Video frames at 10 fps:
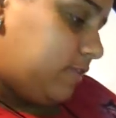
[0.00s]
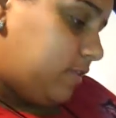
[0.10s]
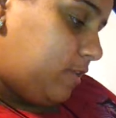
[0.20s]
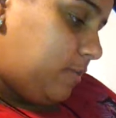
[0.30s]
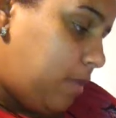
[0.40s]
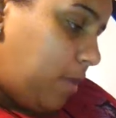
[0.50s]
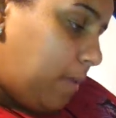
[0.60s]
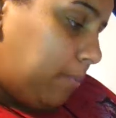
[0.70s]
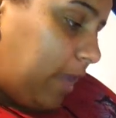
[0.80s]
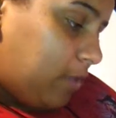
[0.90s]
the
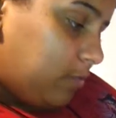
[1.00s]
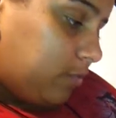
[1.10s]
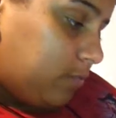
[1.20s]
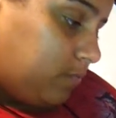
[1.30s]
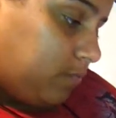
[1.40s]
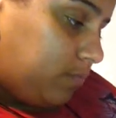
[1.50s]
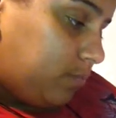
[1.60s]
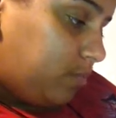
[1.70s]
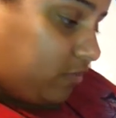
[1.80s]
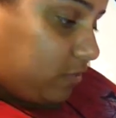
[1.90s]
Black Widow,
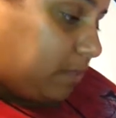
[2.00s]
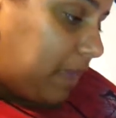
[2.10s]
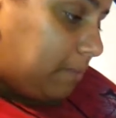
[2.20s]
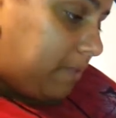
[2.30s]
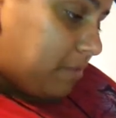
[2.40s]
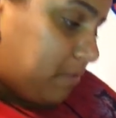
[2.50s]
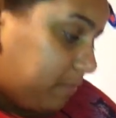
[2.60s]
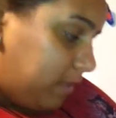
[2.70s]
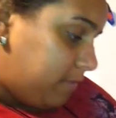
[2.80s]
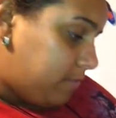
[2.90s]
which is a blackberry
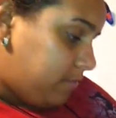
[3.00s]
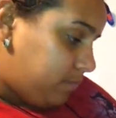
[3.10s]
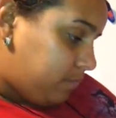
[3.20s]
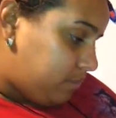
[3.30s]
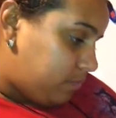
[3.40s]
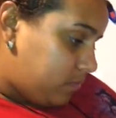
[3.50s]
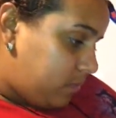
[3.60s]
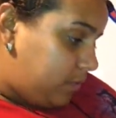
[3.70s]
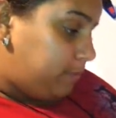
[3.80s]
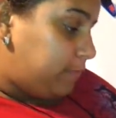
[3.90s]
flavor.
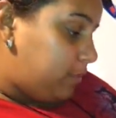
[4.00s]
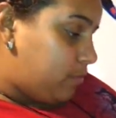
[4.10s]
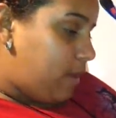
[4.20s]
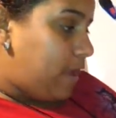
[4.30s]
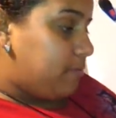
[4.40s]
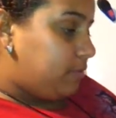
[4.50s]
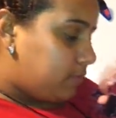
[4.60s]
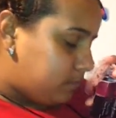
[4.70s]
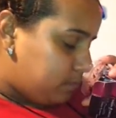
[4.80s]
It's 50 grams.